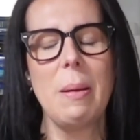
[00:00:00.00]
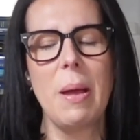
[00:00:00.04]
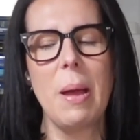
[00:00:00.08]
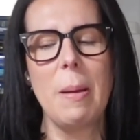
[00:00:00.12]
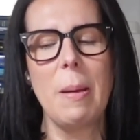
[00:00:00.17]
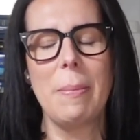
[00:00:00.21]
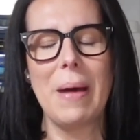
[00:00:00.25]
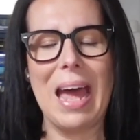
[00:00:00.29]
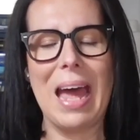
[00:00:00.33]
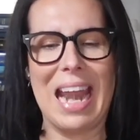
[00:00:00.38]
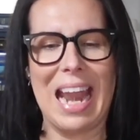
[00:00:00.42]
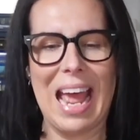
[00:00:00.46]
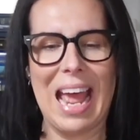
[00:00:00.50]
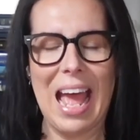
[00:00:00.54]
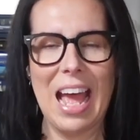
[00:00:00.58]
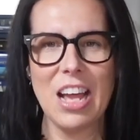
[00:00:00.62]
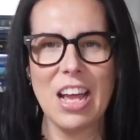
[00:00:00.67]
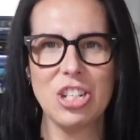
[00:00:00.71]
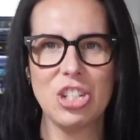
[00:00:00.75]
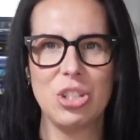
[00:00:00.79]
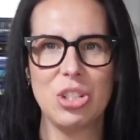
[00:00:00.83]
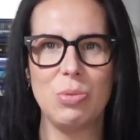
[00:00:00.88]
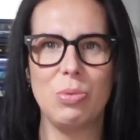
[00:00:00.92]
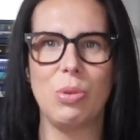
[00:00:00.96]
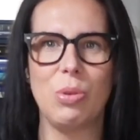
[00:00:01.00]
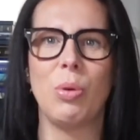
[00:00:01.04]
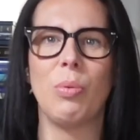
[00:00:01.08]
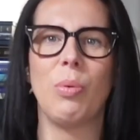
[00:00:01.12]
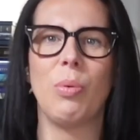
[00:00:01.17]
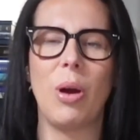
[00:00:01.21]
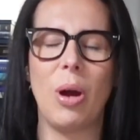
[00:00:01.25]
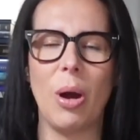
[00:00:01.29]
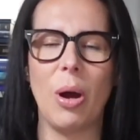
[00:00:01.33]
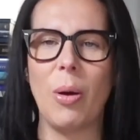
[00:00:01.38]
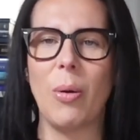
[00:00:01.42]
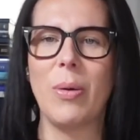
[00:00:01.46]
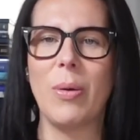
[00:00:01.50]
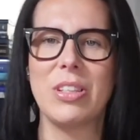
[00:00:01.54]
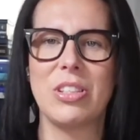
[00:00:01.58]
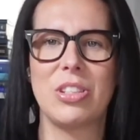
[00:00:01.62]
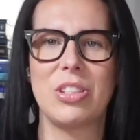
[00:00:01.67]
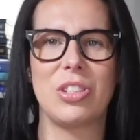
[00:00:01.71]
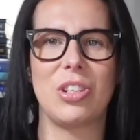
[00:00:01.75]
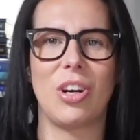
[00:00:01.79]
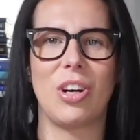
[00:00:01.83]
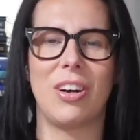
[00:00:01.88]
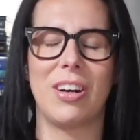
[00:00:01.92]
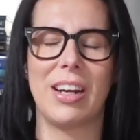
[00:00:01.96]
But as you grow and
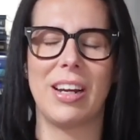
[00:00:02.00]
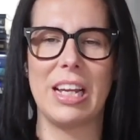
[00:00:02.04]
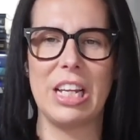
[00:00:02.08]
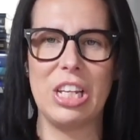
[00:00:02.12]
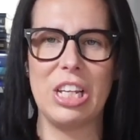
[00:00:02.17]
start,